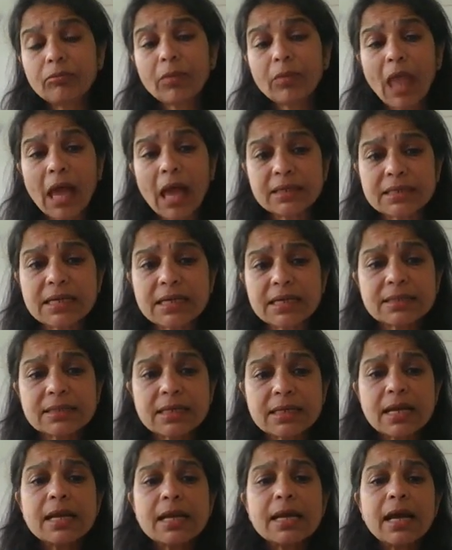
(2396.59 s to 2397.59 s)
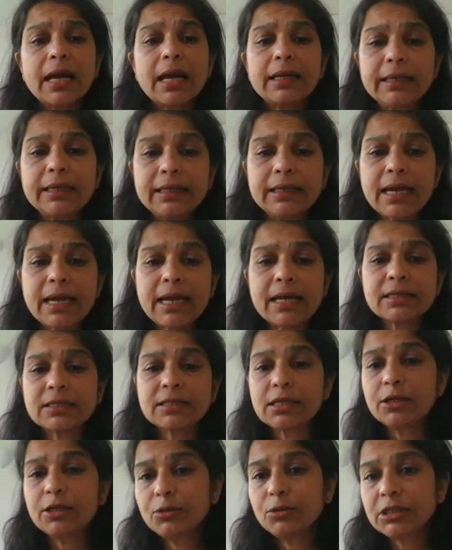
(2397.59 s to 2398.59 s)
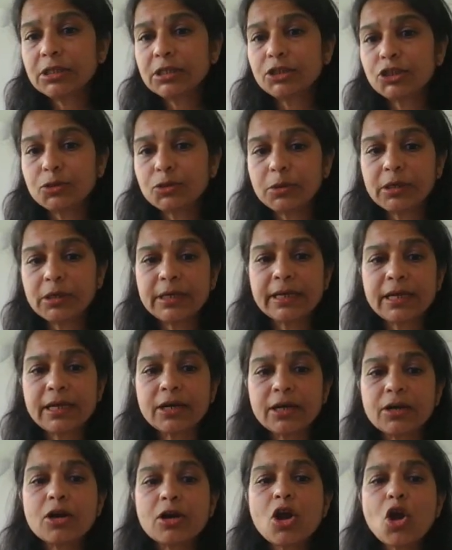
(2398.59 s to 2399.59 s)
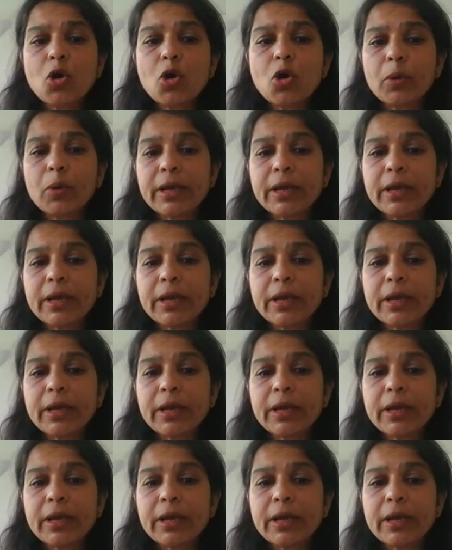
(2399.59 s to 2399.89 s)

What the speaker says: And as Alina has alluded to earlier, we